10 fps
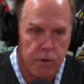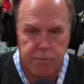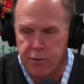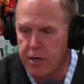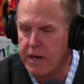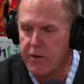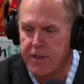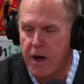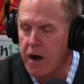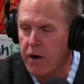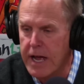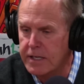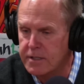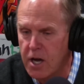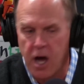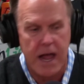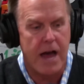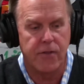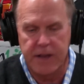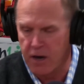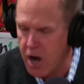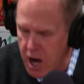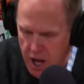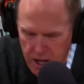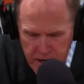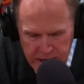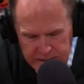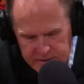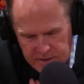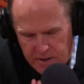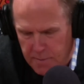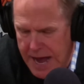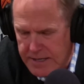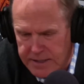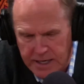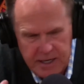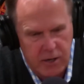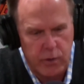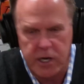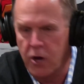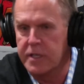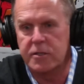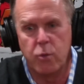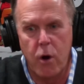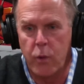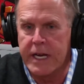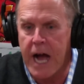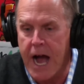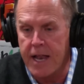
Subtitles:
put our eggs all out there, all our eggs in the basket. Here we go. This is what we got.